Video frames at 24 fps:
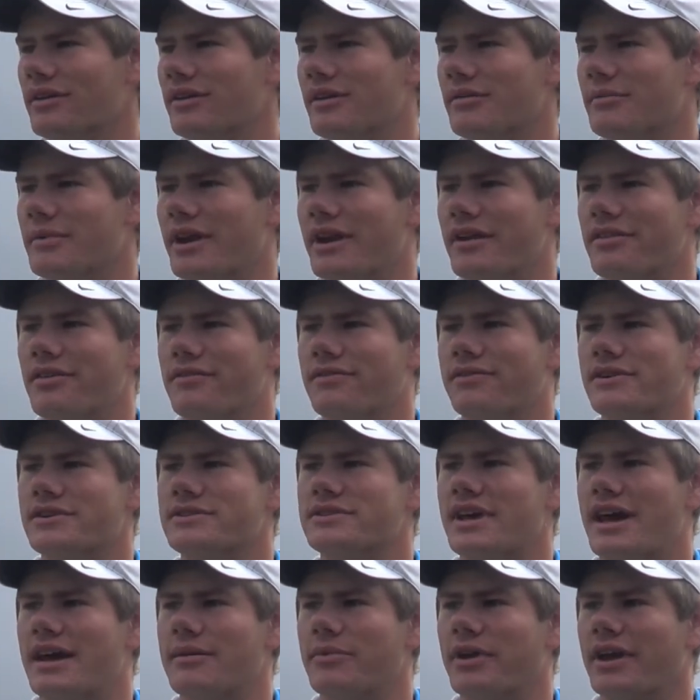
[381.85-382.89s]
I mean, the
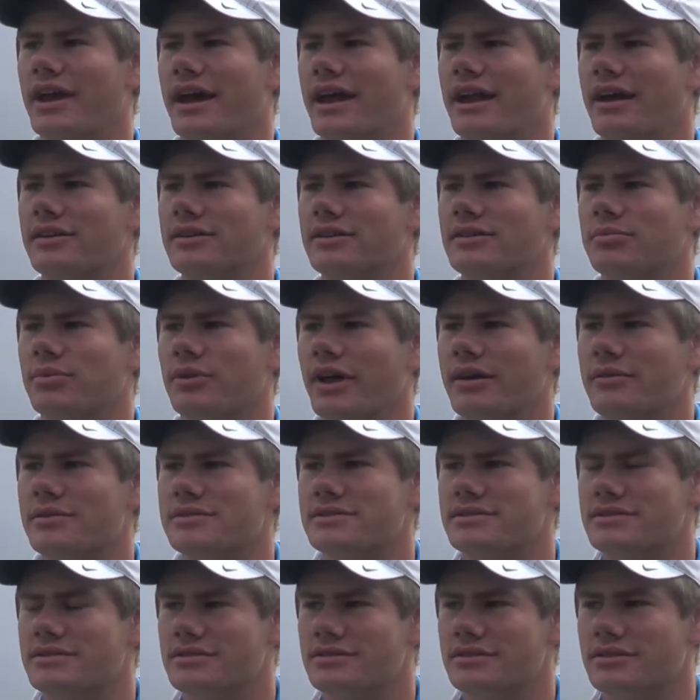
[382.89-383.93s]
first time we got out to play
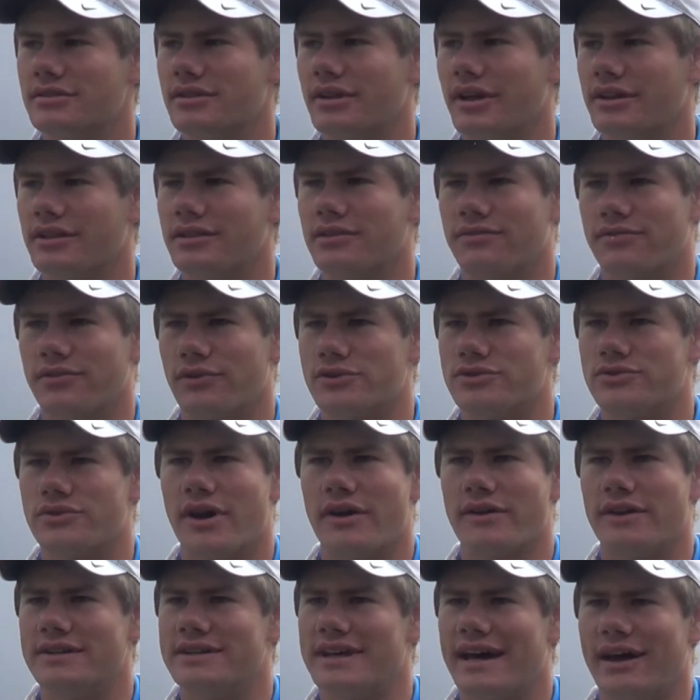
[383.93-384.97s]
was like the first
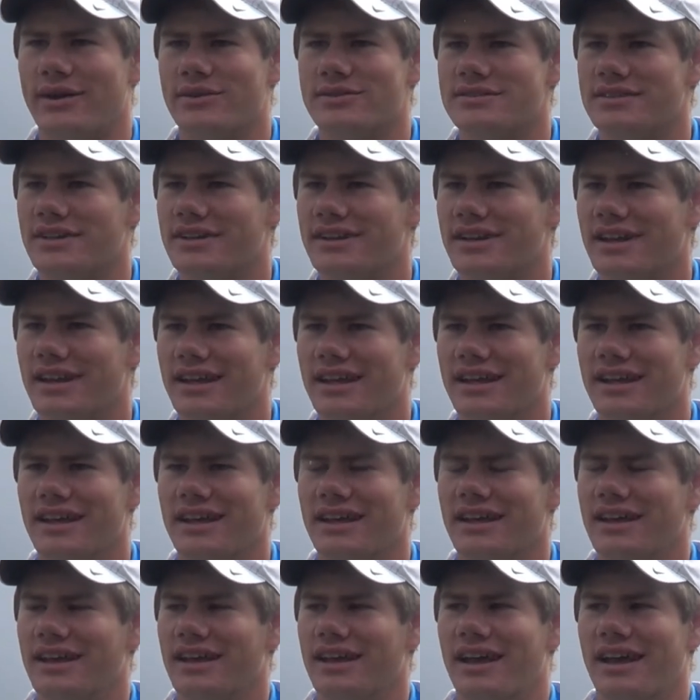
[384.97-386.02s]
round at Towson,
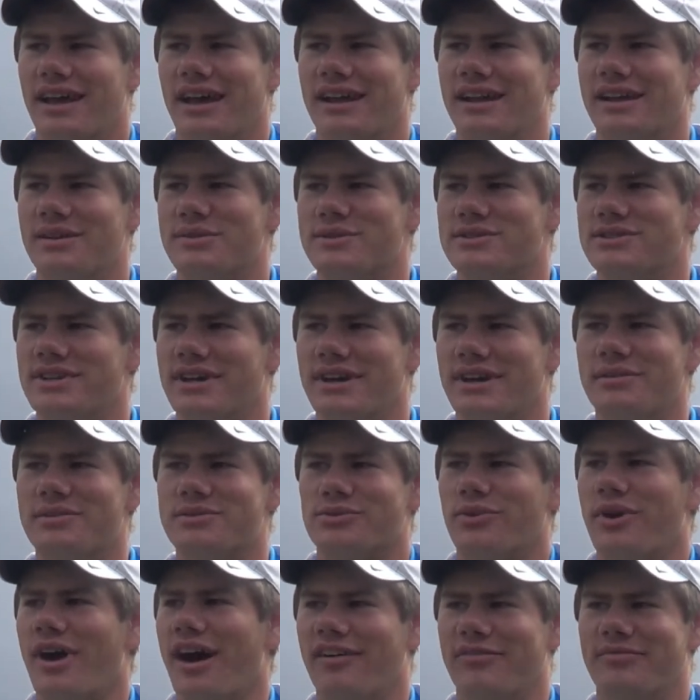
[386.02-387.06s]
and it
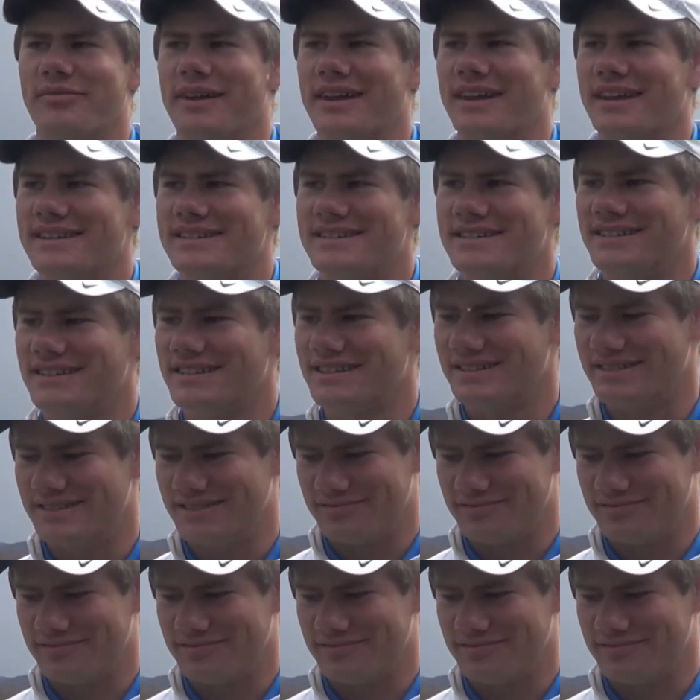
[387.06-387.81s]
was rough because,